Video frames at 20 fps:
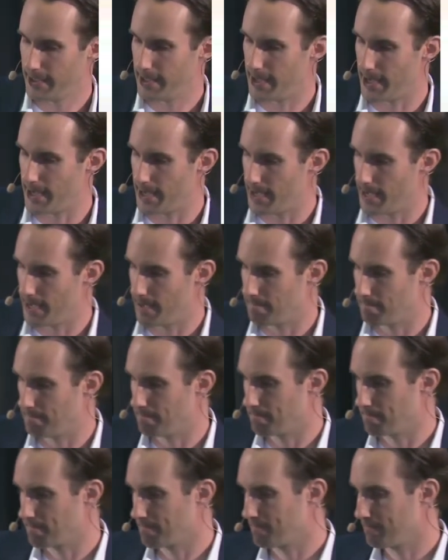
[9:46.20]

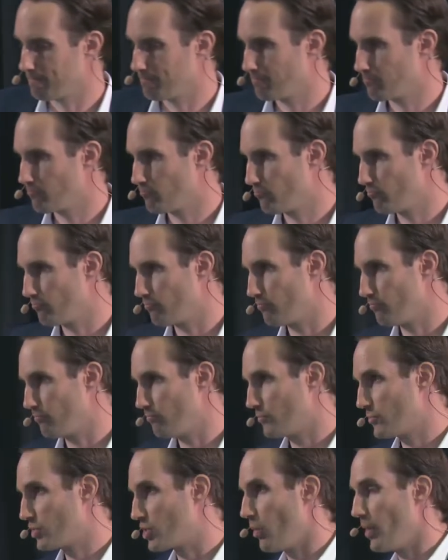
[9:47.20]

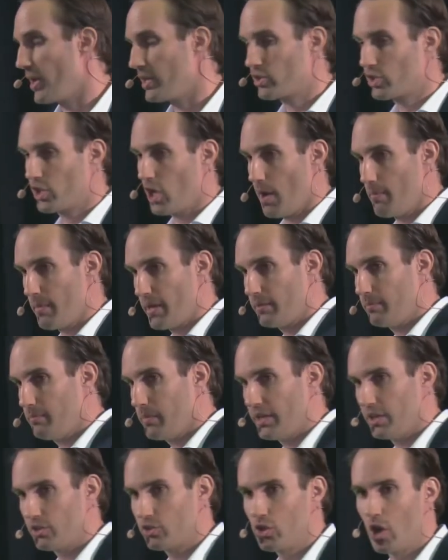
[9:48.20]
So it's coming,
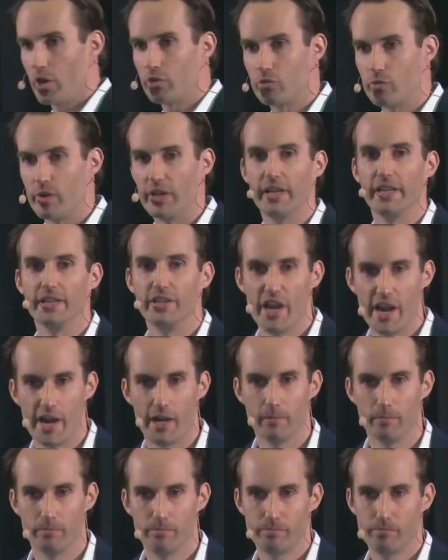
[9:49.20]
but it's not really
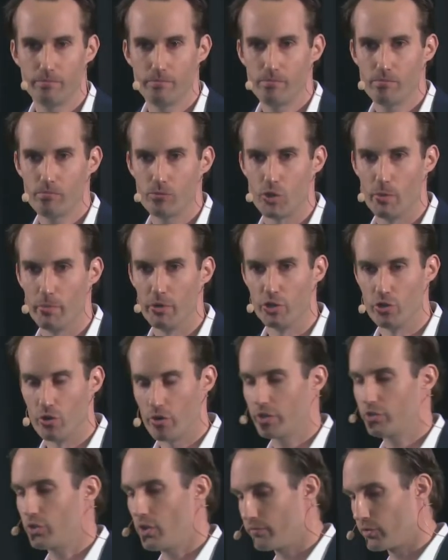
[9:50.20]
there. The
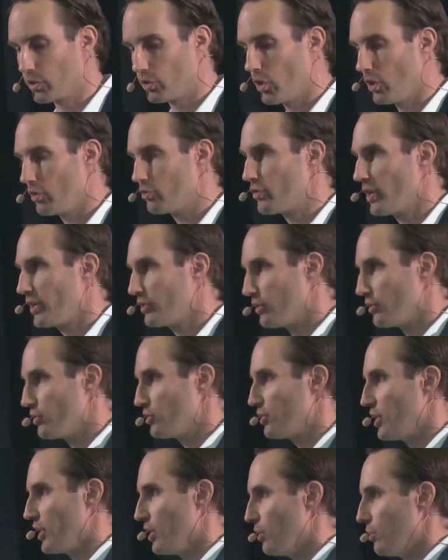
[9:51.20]
majority of the contract is
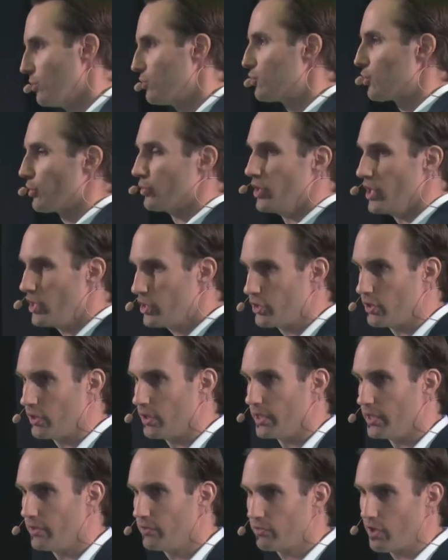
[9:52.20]
still
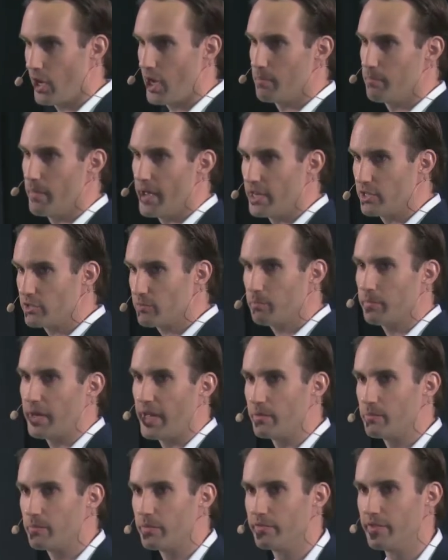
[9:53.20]
traditionally time-based
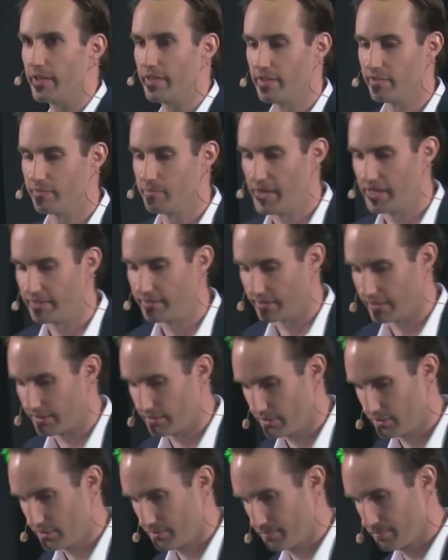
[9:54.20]
planned preventive
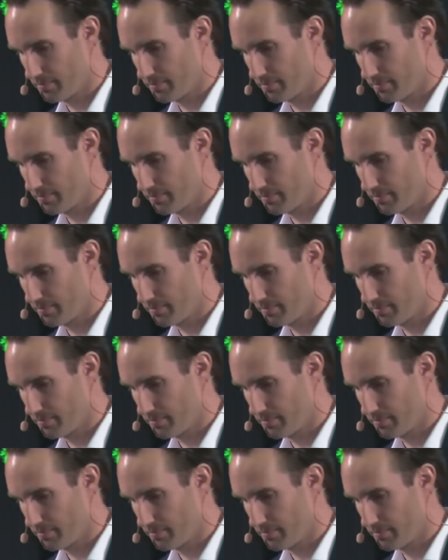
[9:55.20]
maintenance.